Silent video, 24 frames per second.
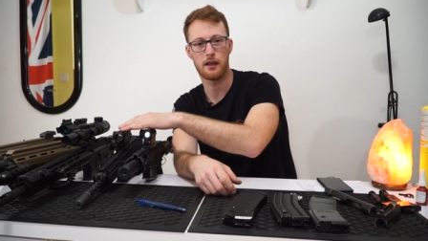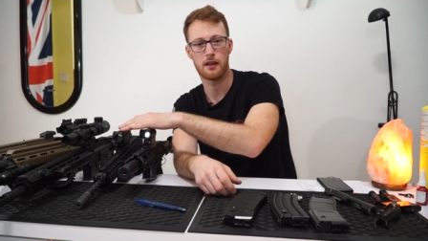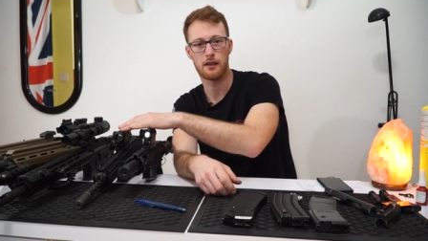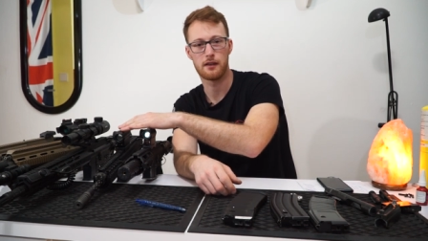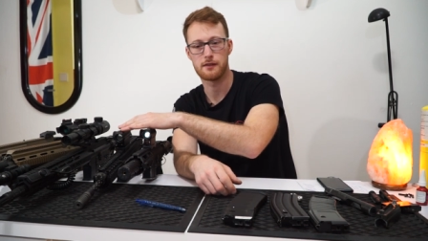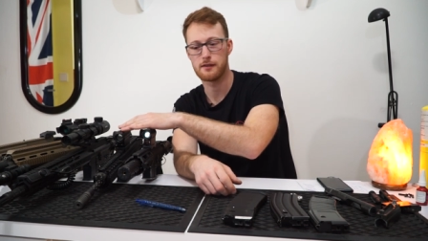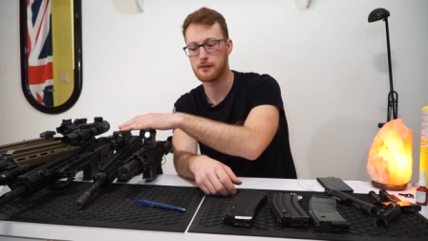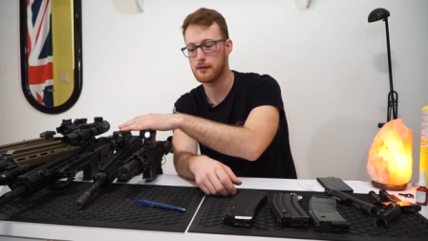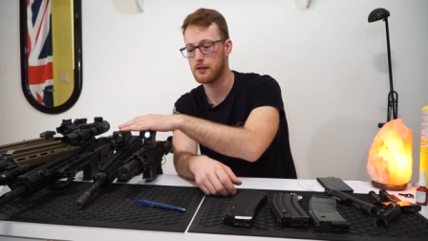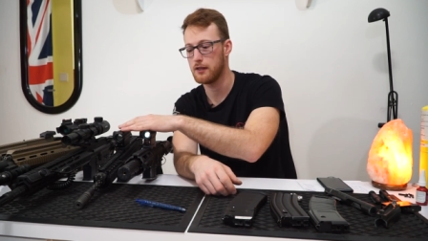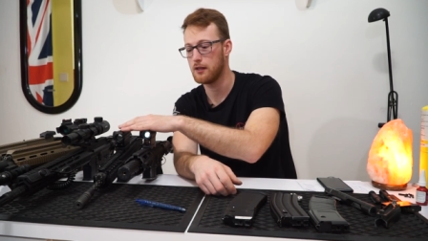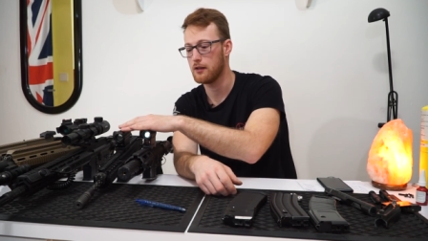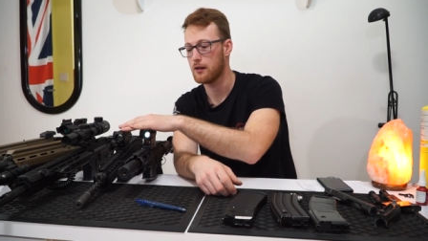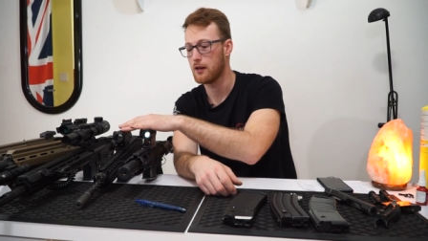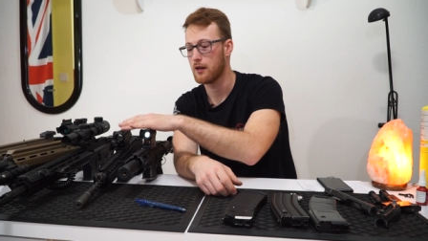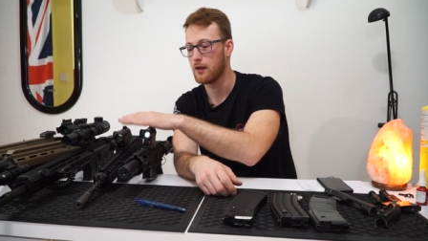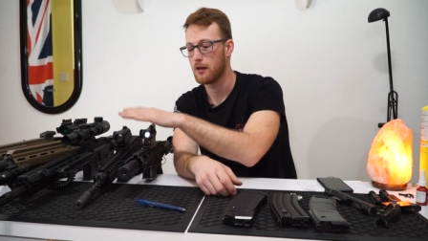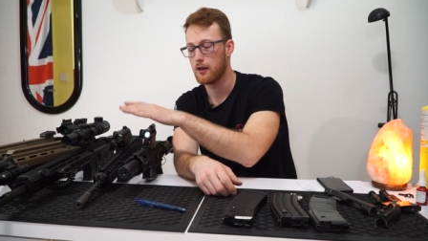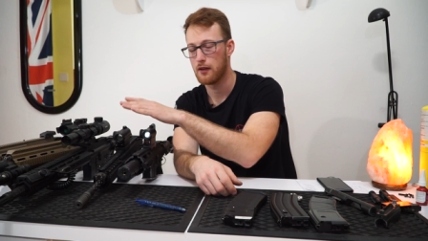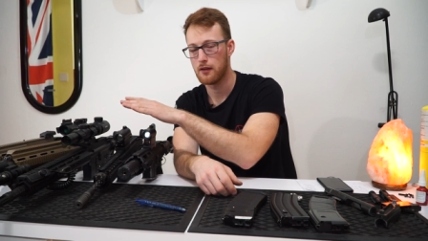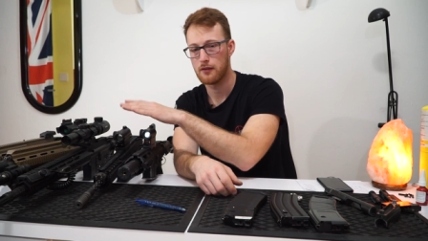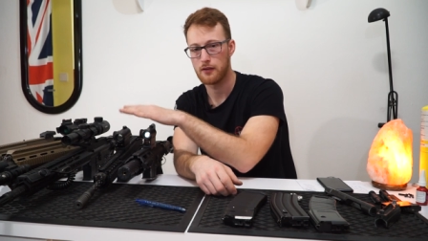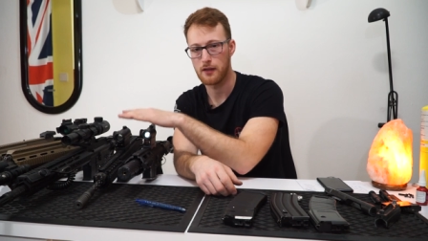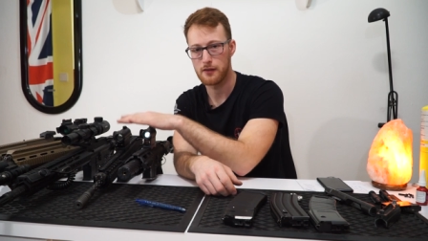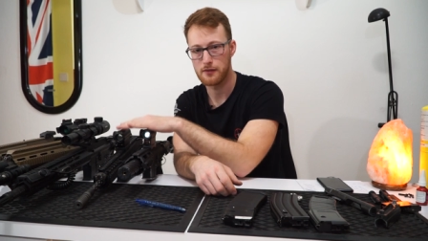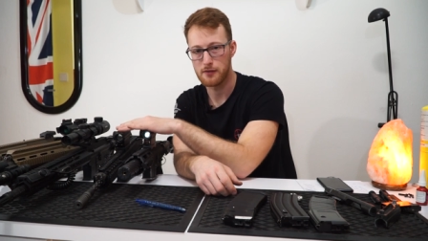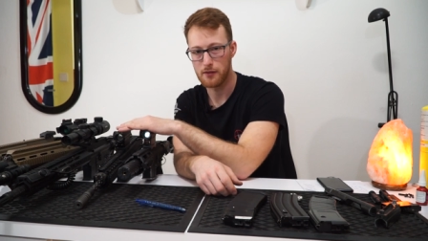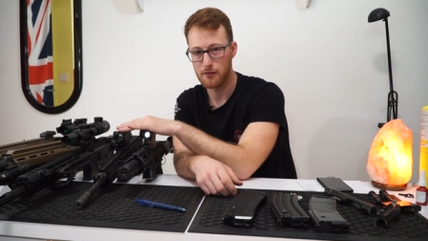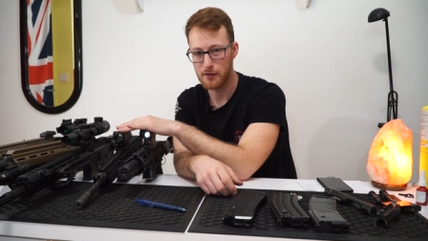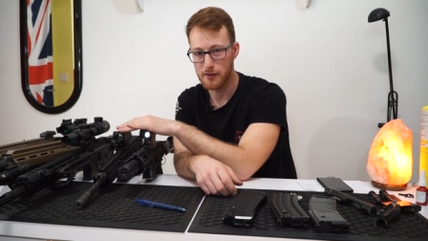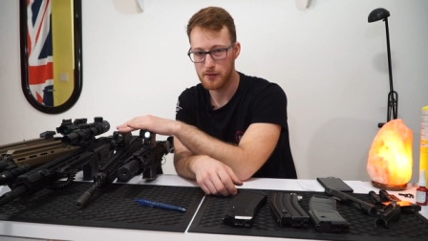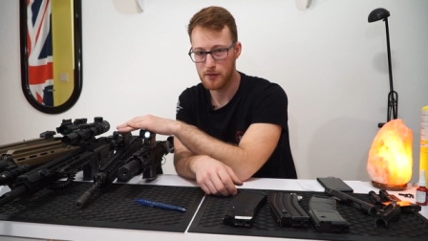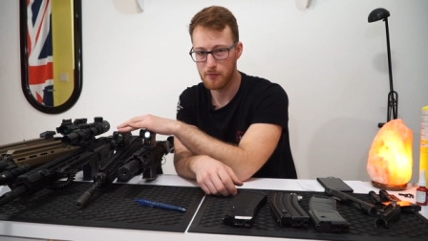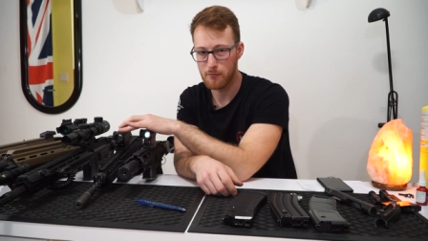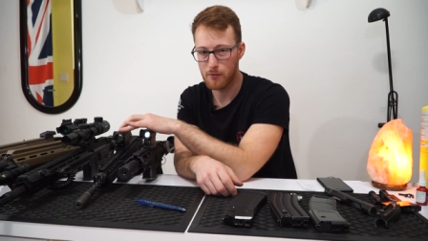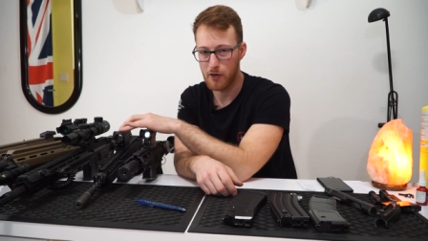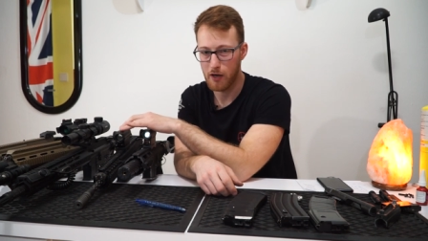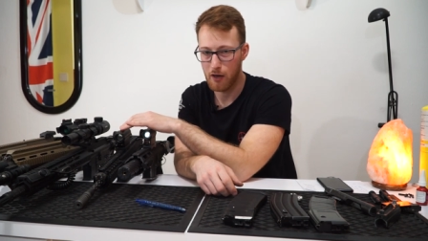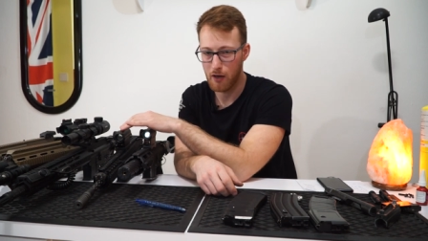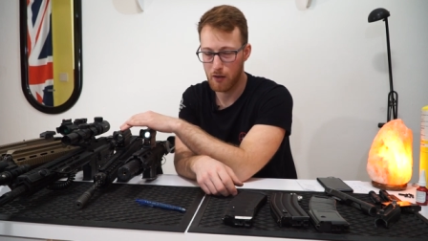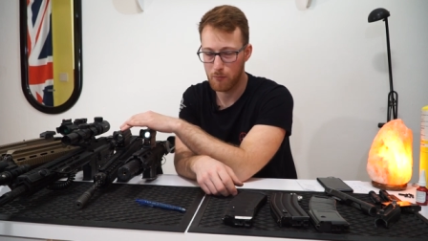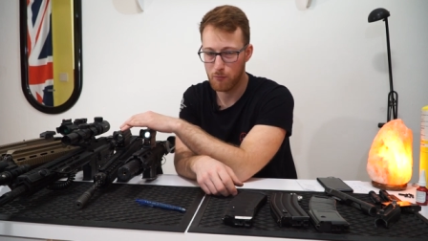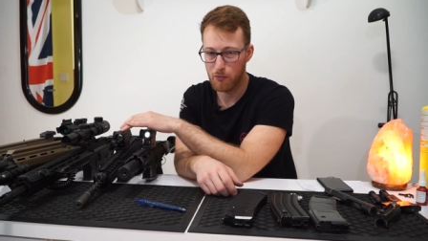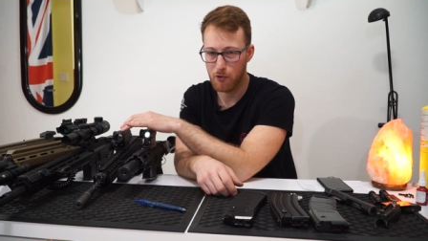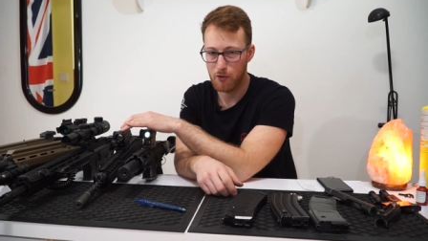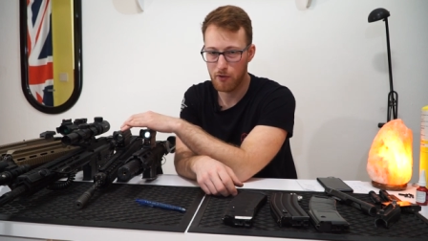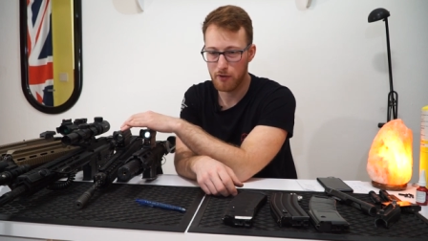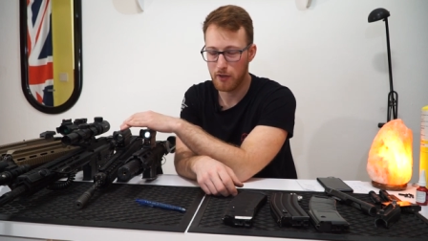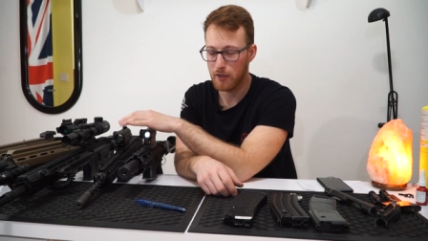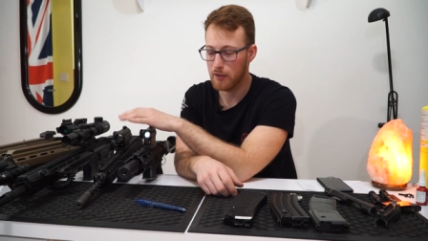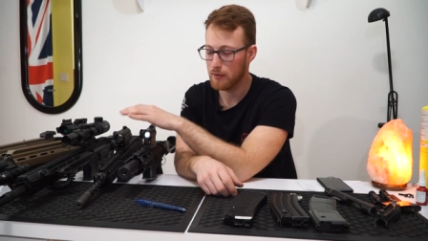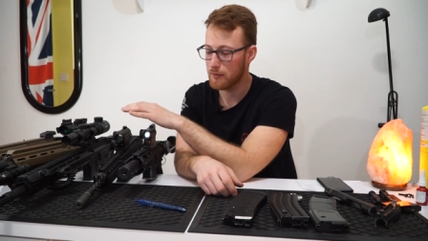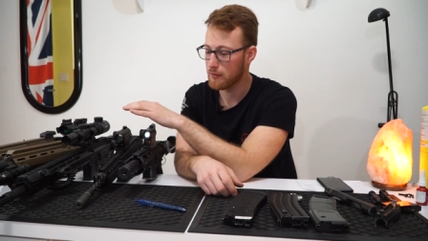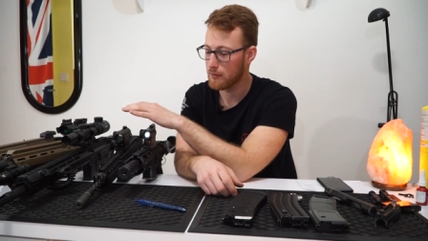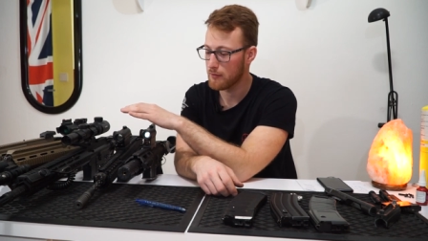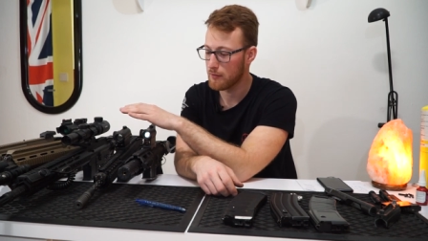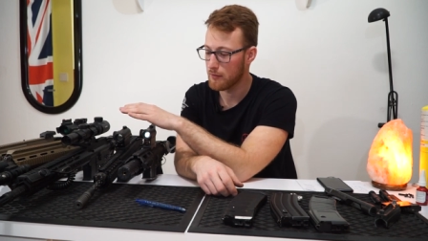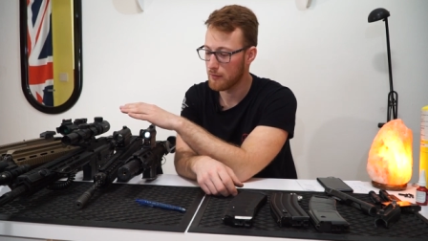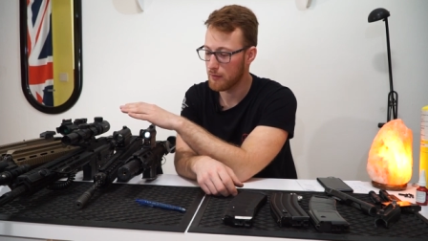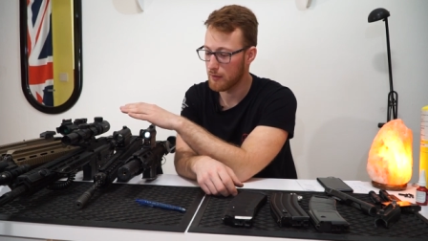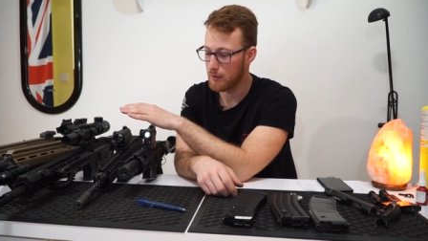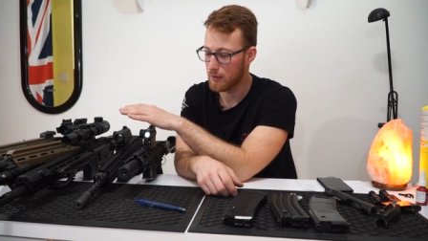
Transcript: KAC. That's the reason why I bought it.